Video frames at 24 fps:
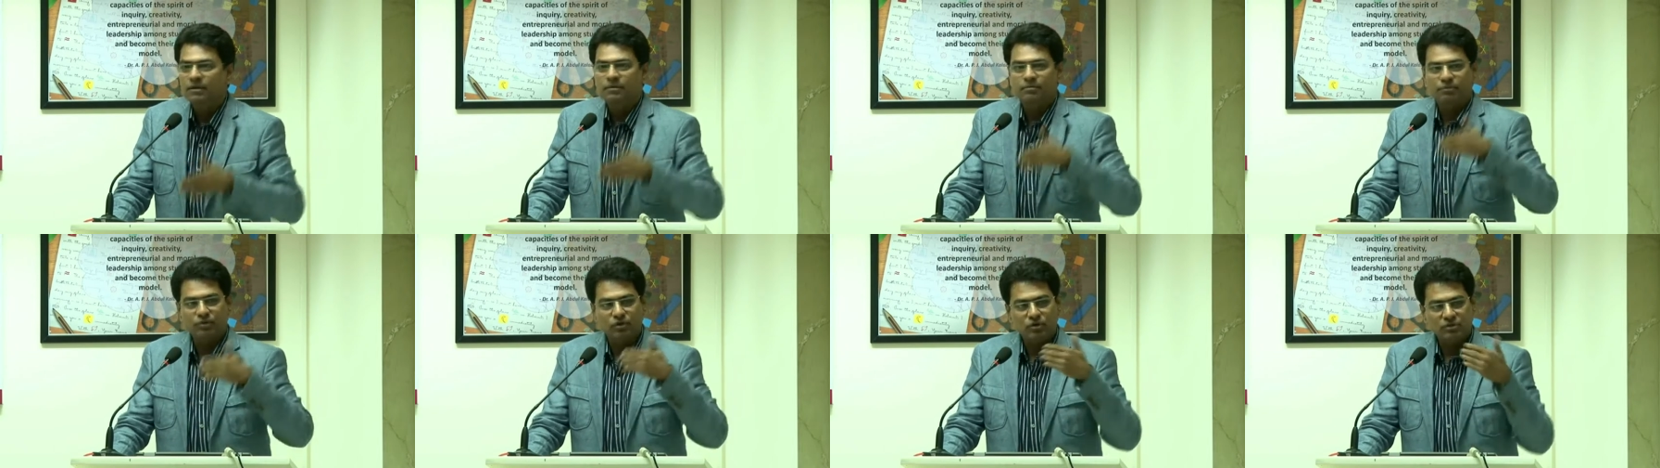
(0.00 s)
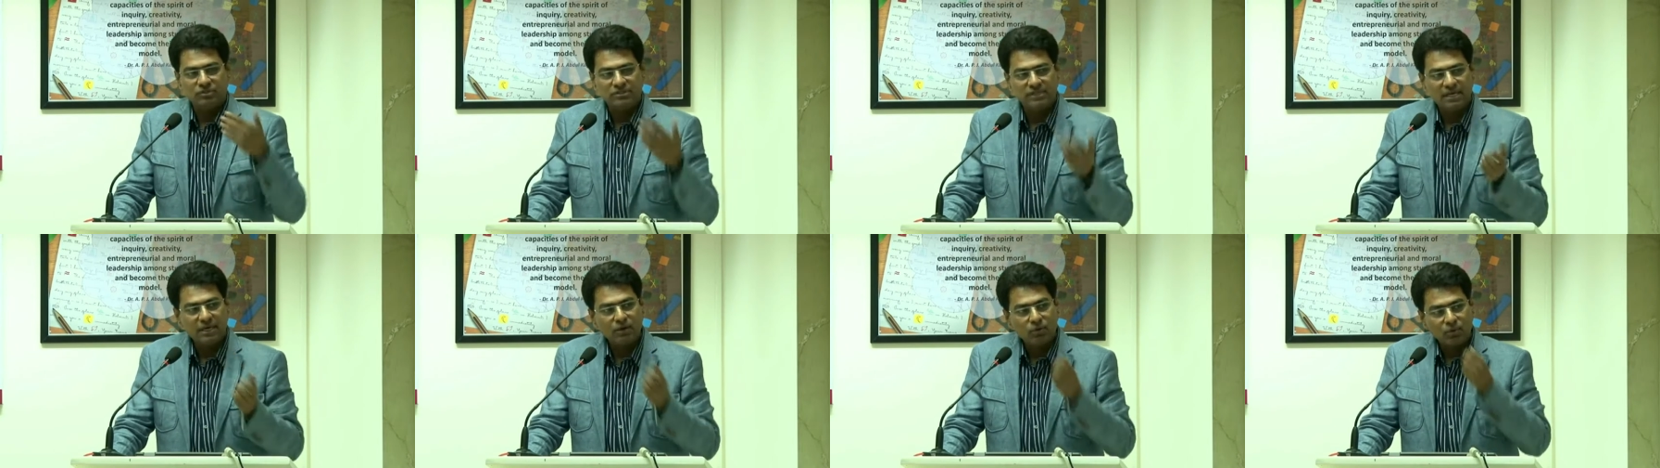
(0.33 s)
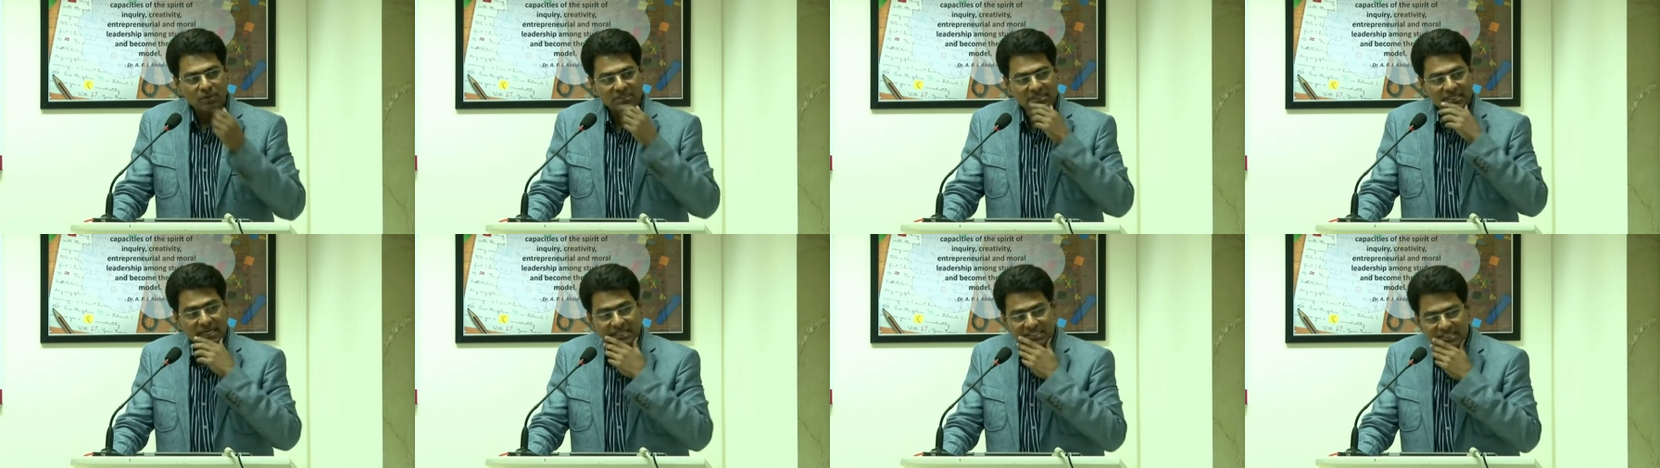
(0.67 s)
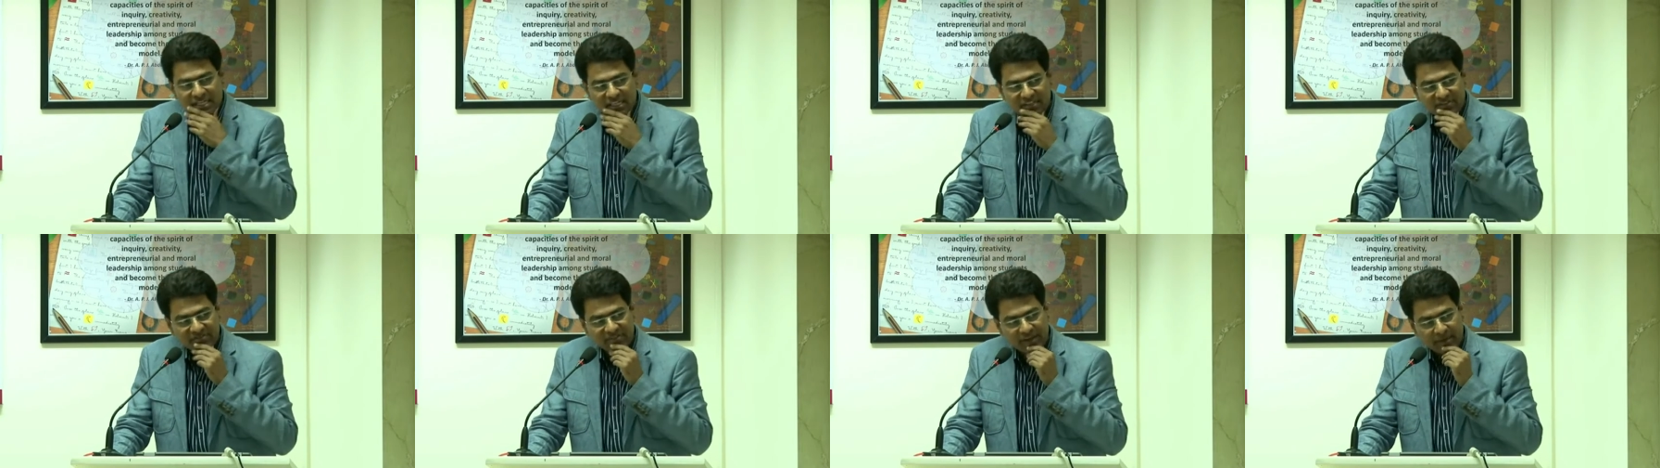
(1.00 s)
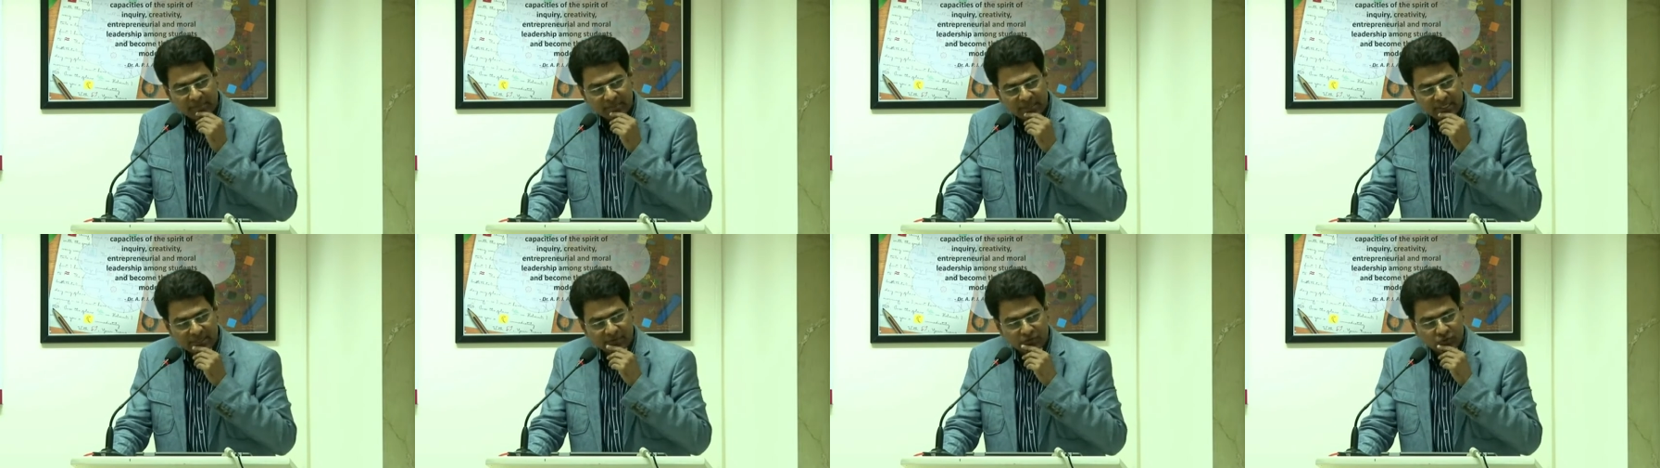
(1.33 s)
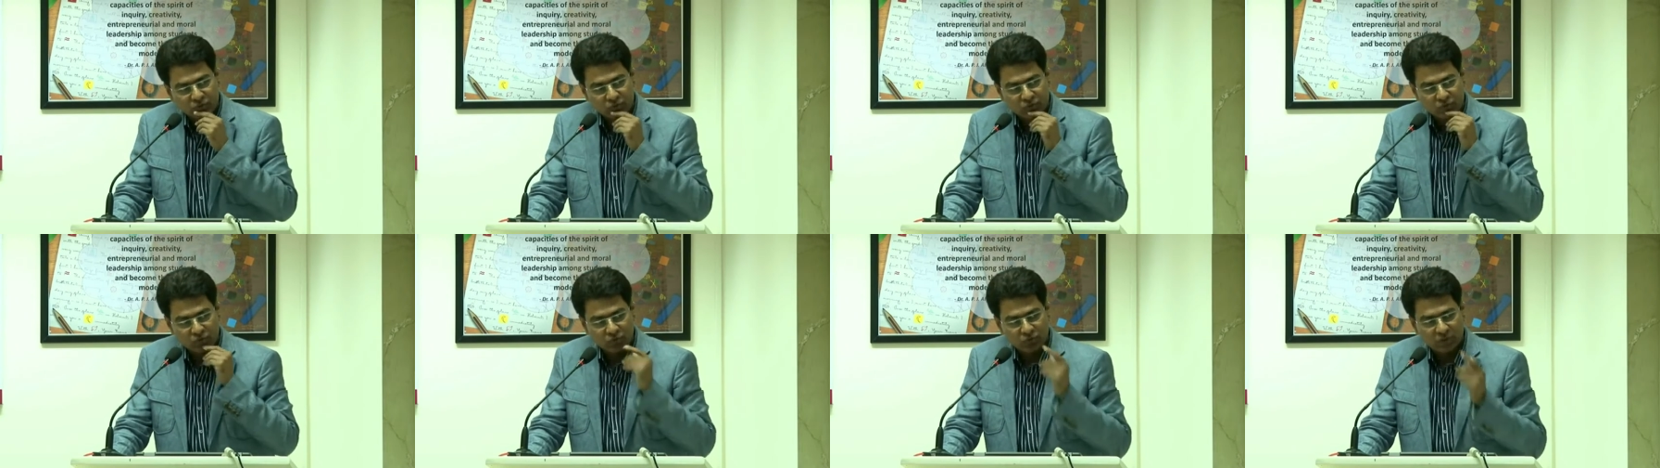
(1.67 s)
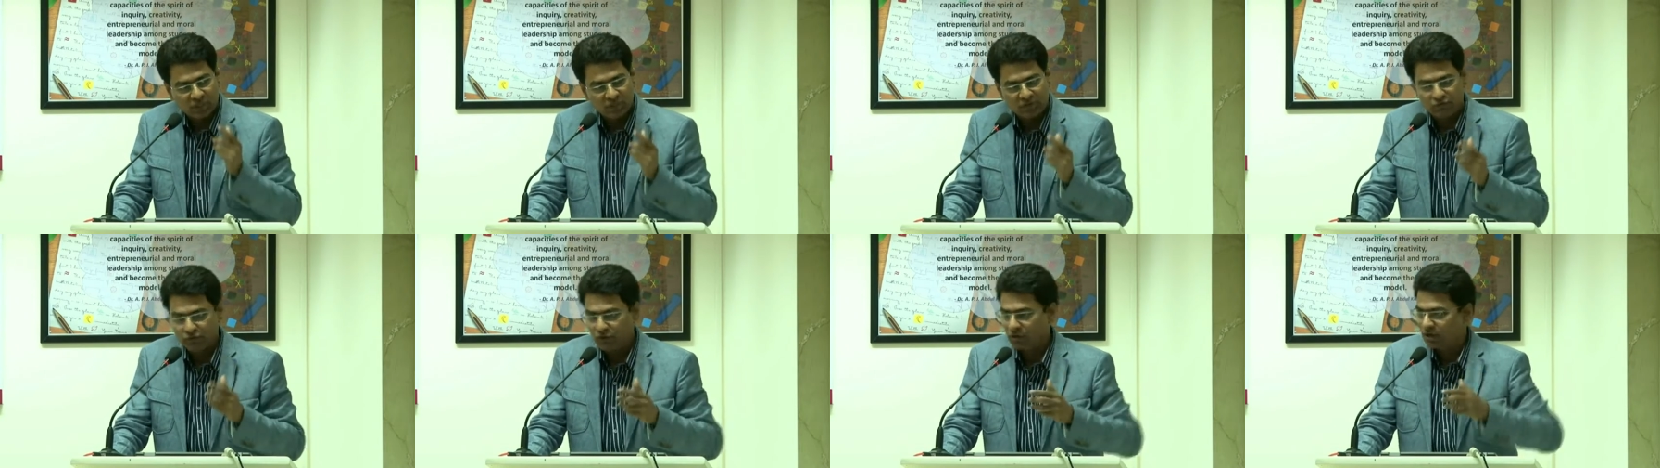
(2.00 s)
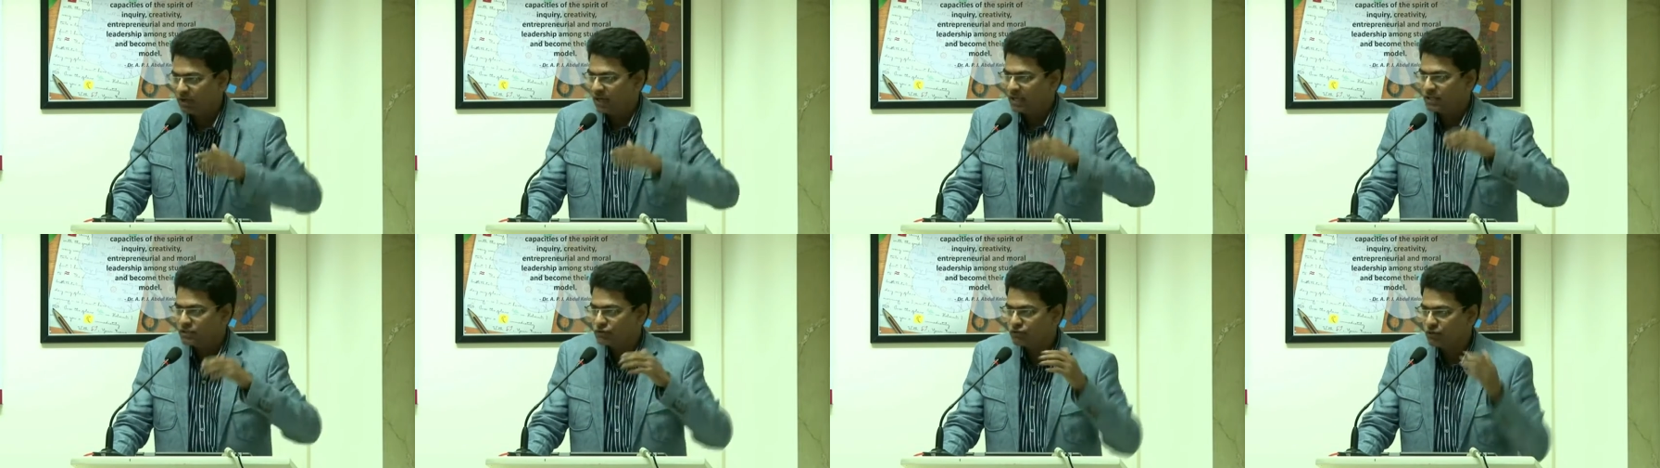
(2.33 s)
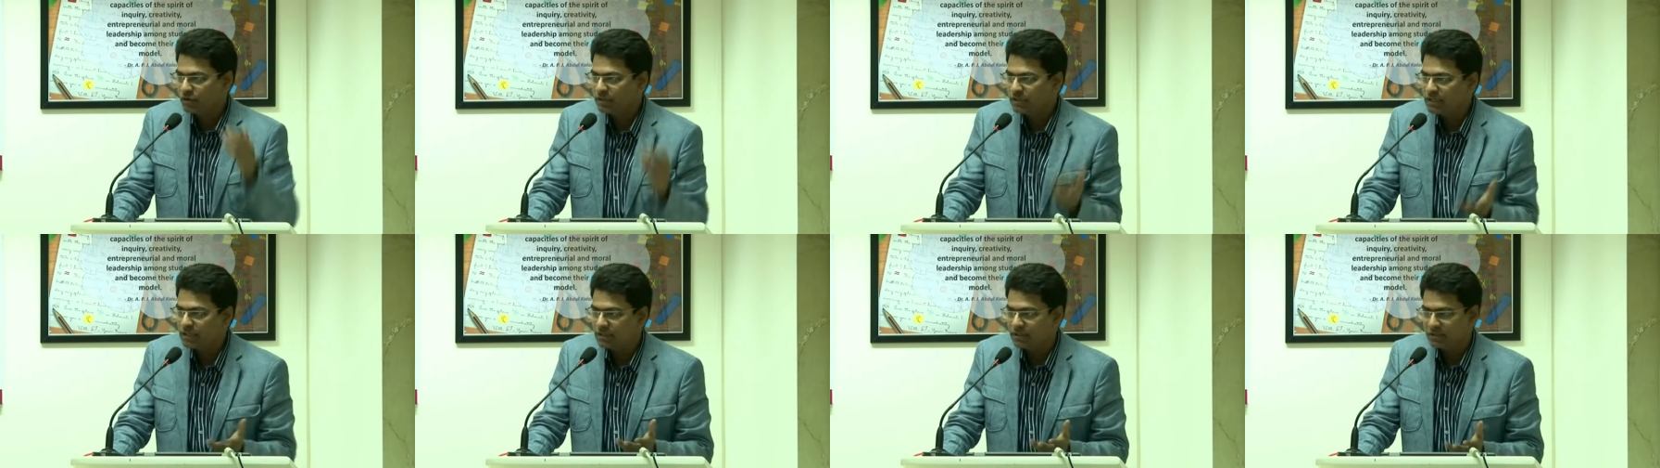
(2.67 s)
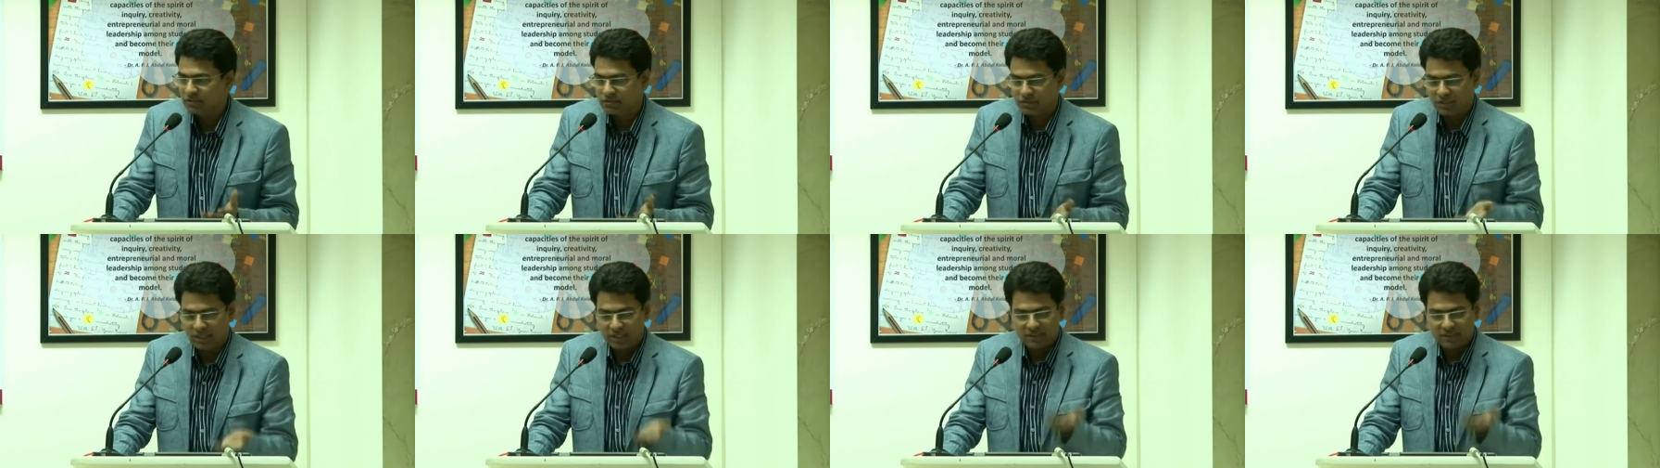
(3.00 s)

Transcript: because there was the Assad family which was ruling for last 40 years.